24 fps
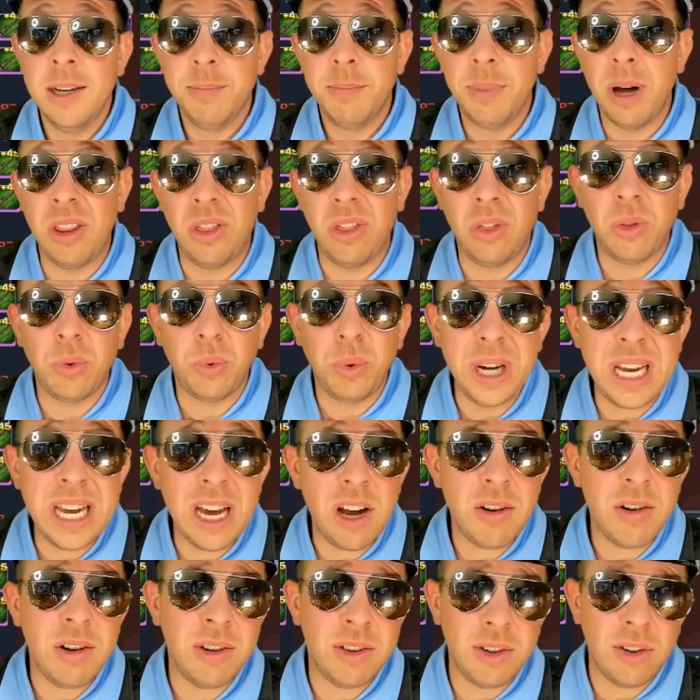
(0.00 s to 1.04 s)
But
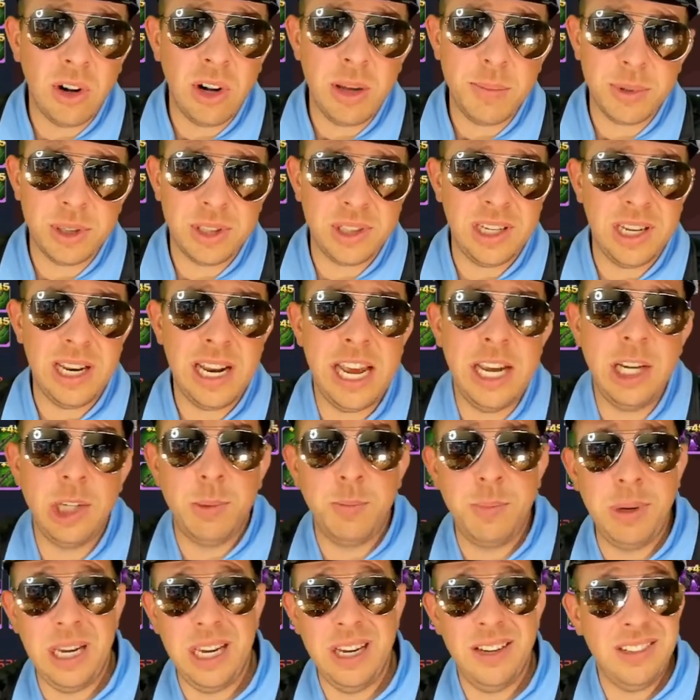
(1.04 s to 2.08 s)
330%
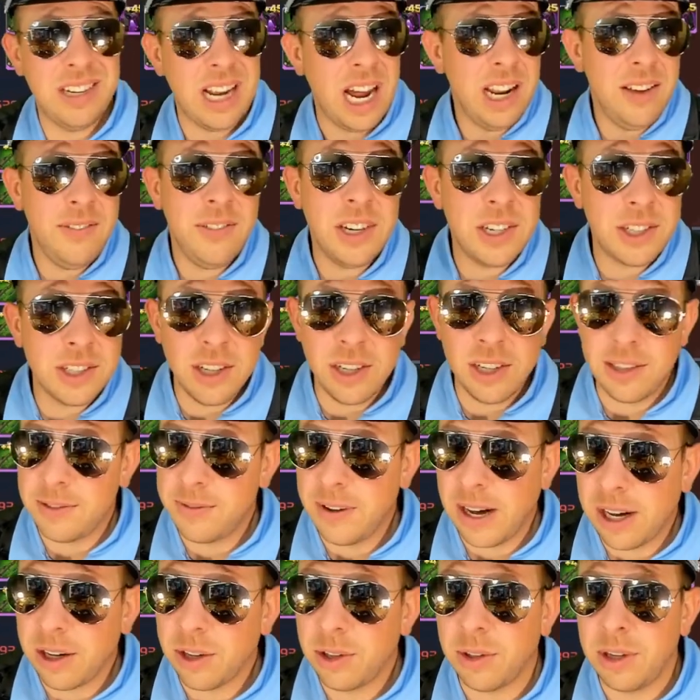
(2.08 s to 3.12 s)
HP, not even as good as
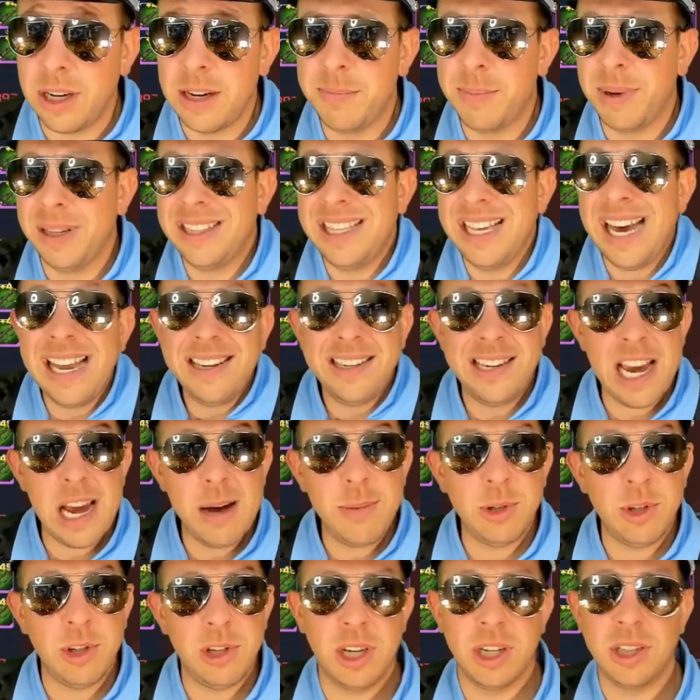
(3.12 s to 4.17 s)
Valkyrie, but that
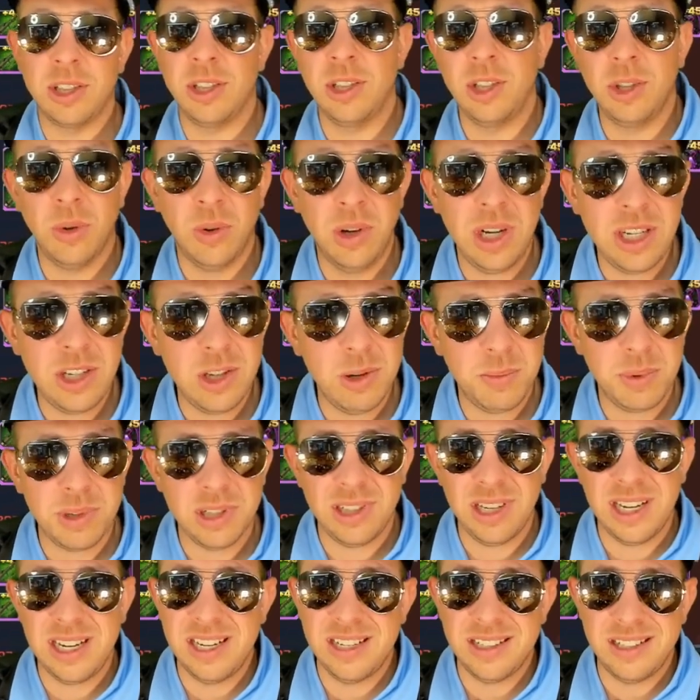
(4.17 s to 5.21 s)
damage reduction,
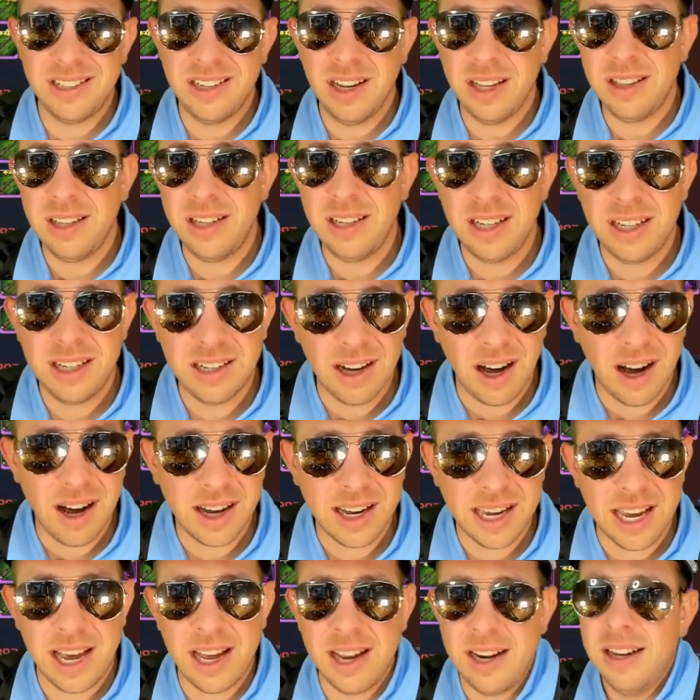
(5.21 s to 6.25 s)
22%, is nothing to
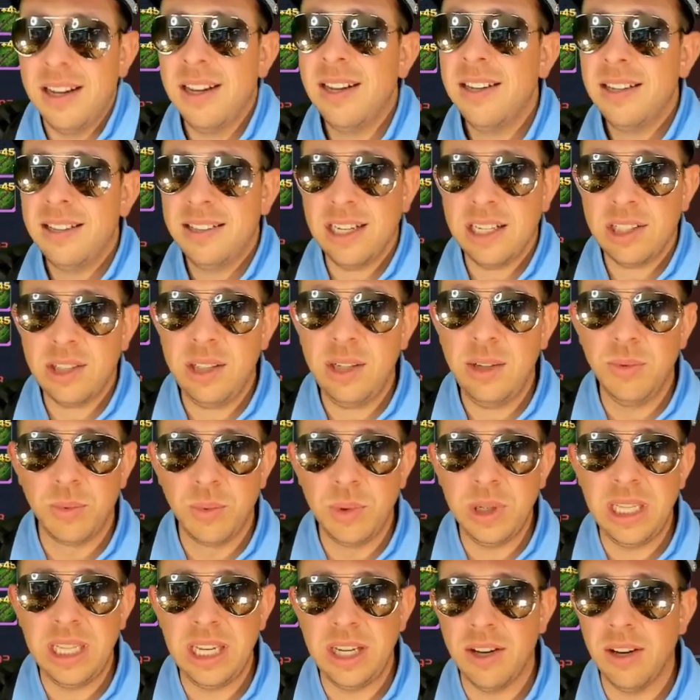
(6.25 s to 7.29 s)
gawk at. It's actually
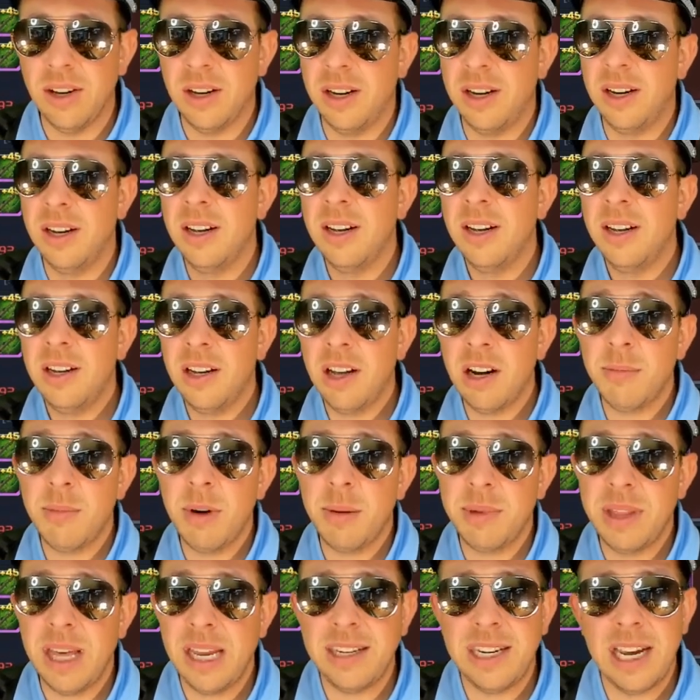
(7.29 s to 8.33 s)
really good. You gotta
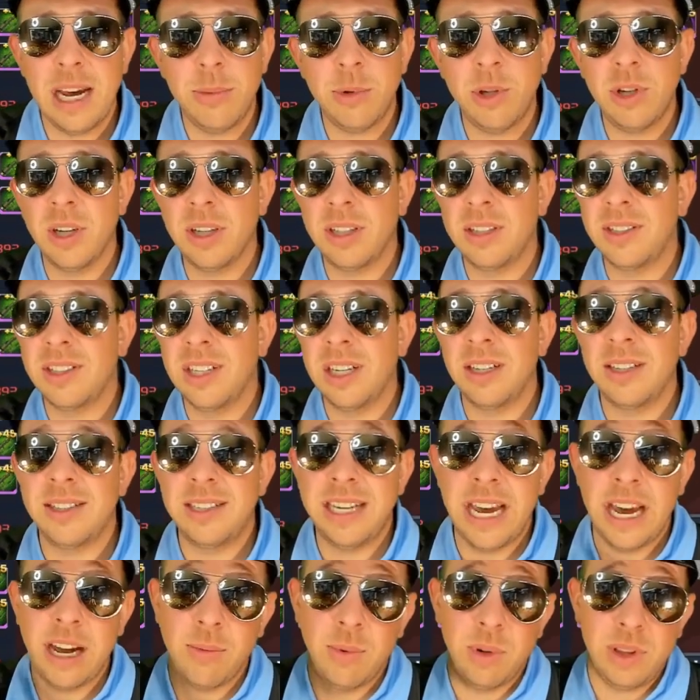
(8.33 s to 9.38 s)
remember, that damage reduction is gonna
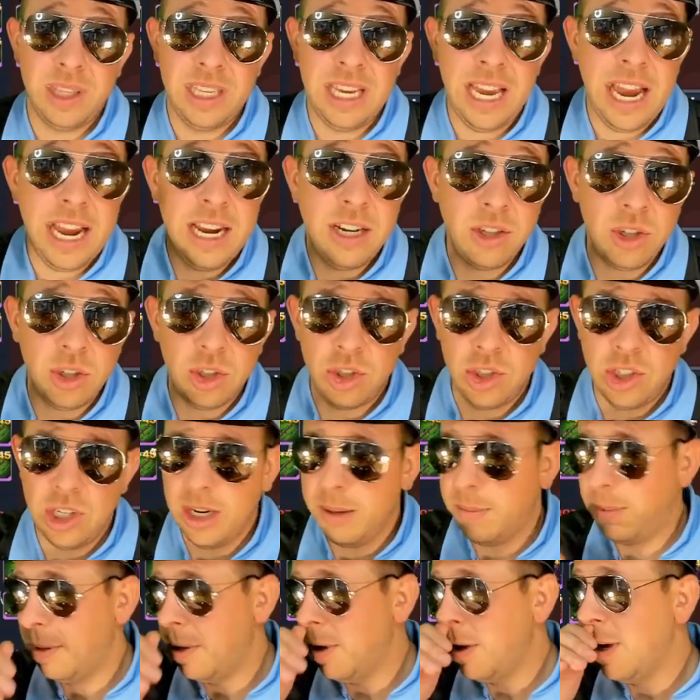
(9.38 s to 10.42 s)
stack with the Aegis
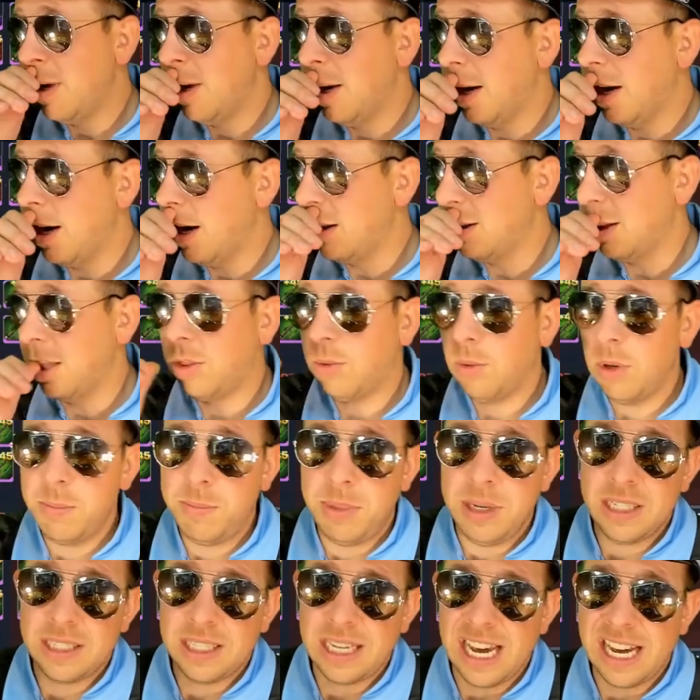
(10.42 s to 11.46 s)
ship, the
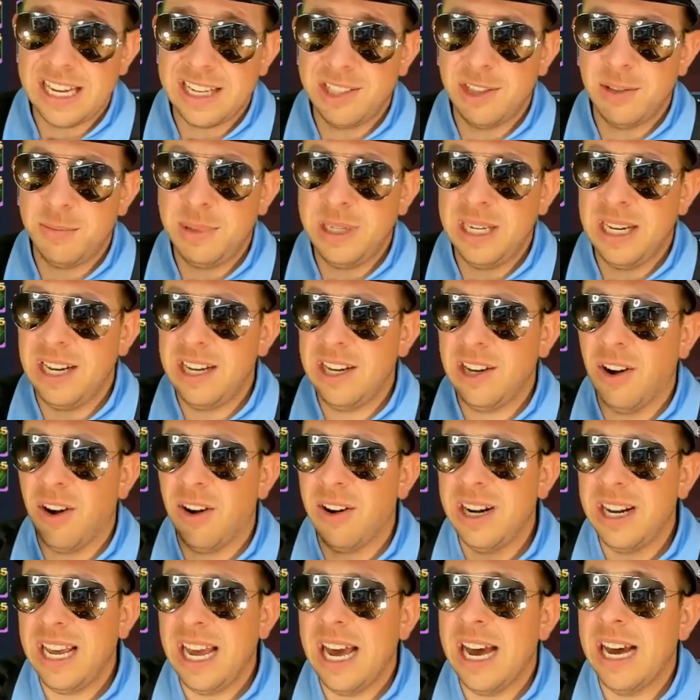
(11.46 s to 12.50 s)
3-piece Cassiopeia he
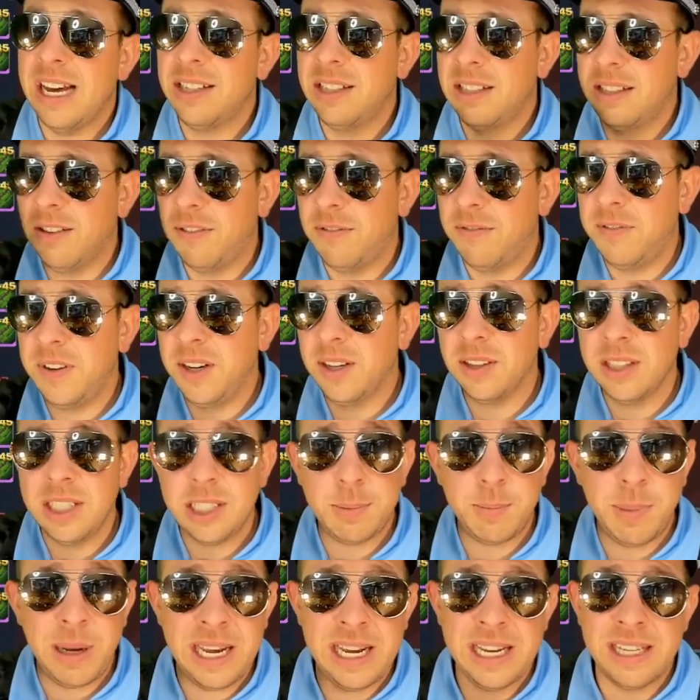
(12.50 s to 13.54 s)
already has, the Fearless
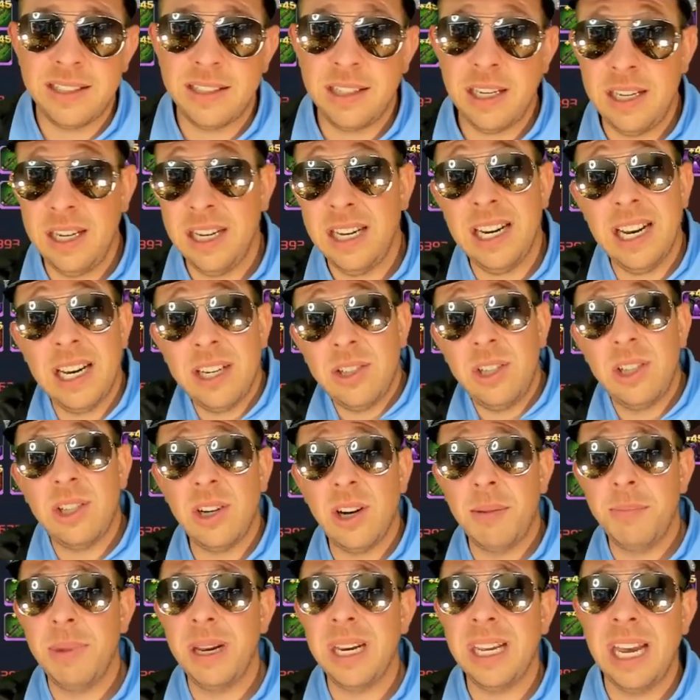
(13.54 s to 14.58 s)
Pants, and he can actually
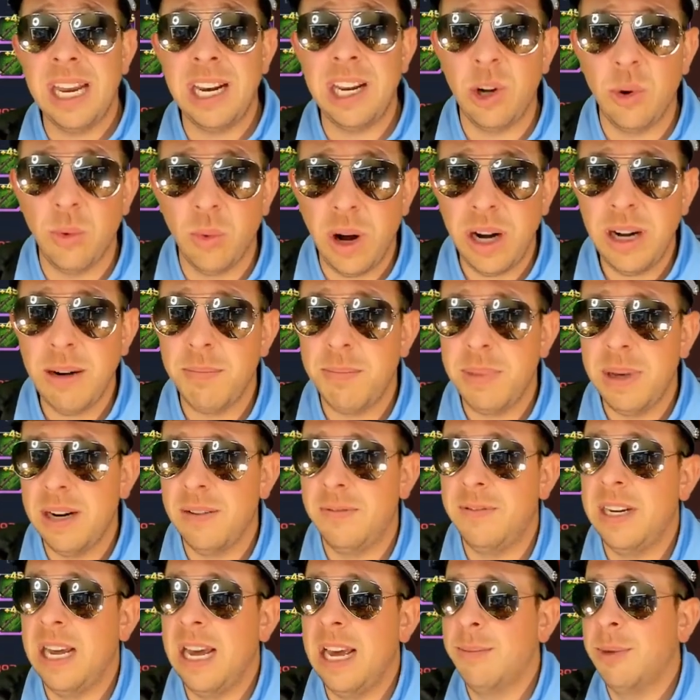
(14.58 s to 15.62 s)
start mitigating quite a bit
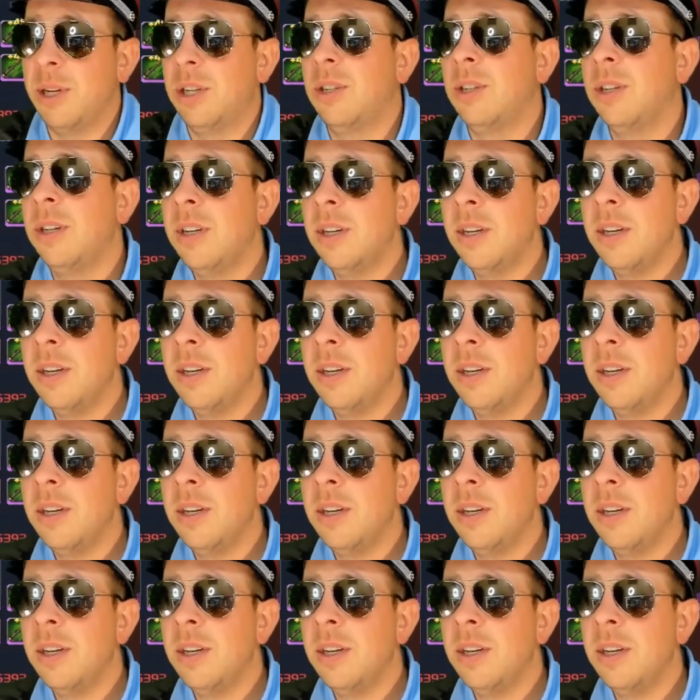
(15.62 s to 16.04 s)
of damage.